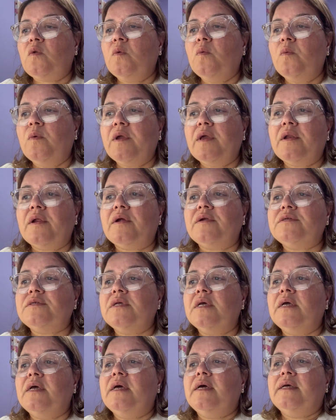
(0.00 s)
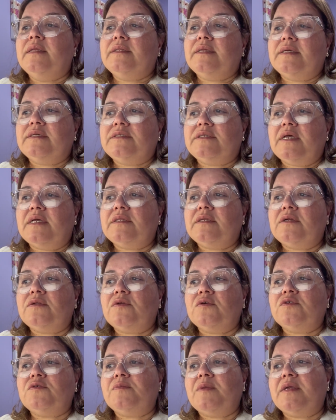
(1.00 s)
whereas the standard
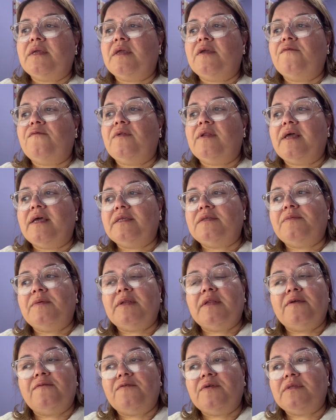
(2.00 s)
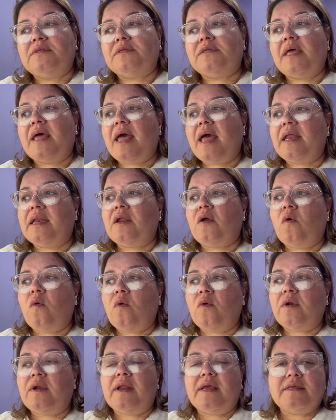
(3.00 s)
dose may give less benefits and
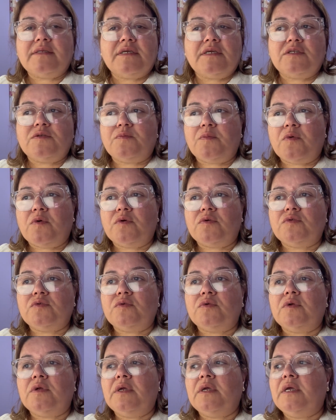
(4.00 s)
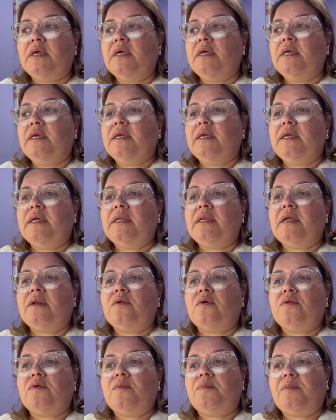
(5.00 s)
or less exposure in
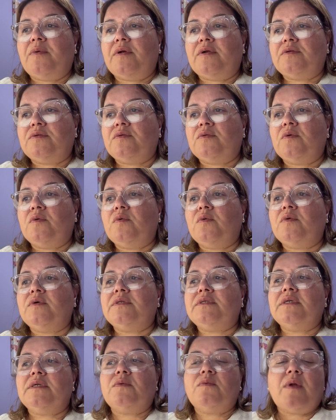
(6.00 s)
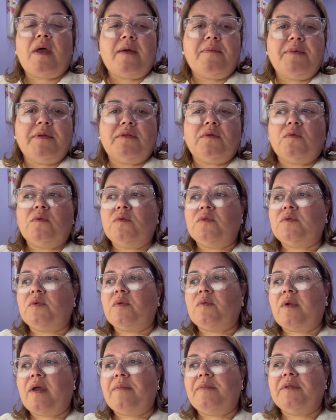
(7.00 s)
another person who is in rapid,
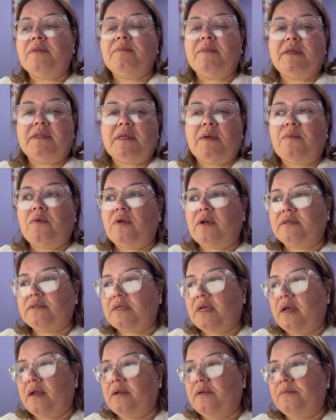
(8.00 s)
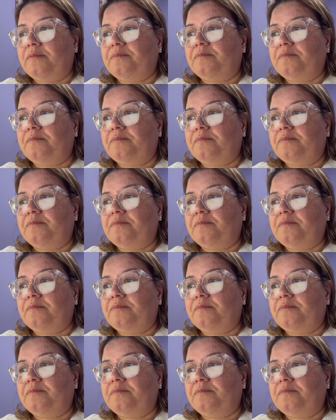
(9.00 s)
ultra-rapid metabolized.